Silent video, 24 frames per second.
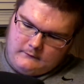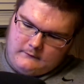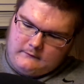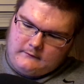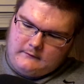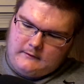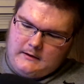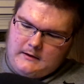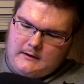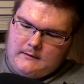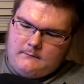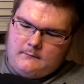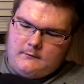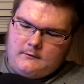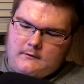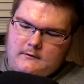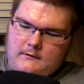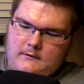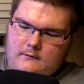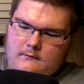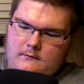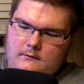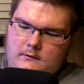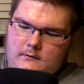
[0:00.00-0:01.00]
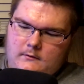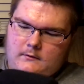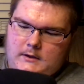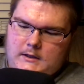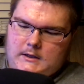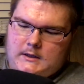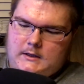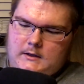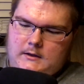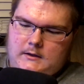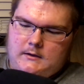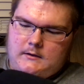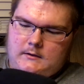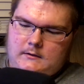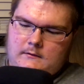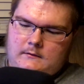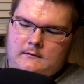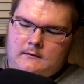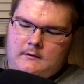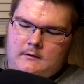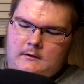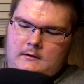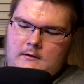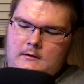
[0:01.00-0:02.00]
camera, and I'll go and
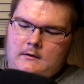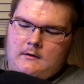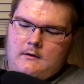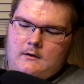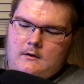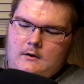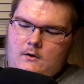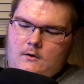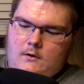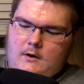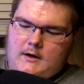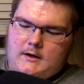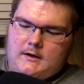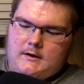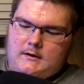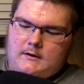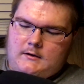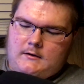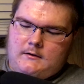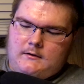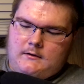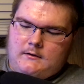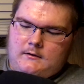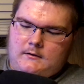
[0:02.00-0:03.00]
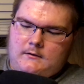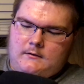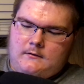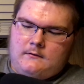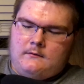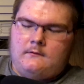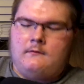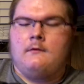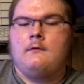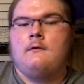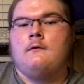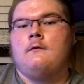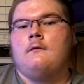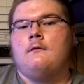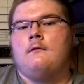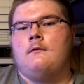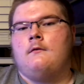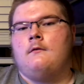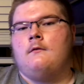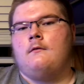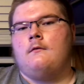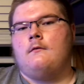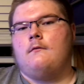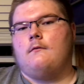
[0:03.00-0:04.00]
I'll edit in
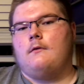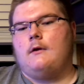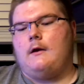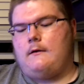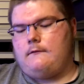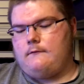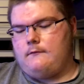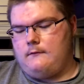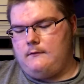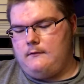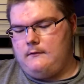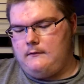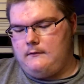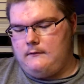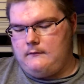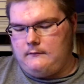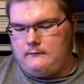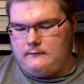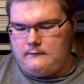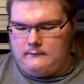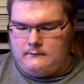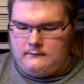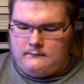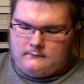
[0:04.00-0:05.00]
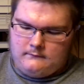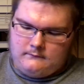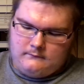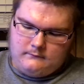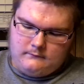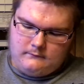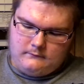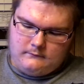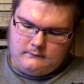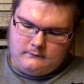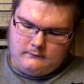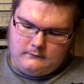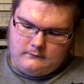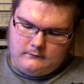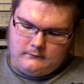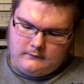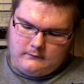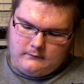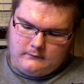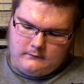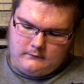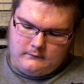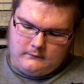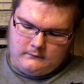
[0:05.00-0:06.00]
right after this.
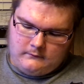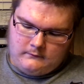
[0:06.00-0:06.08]
The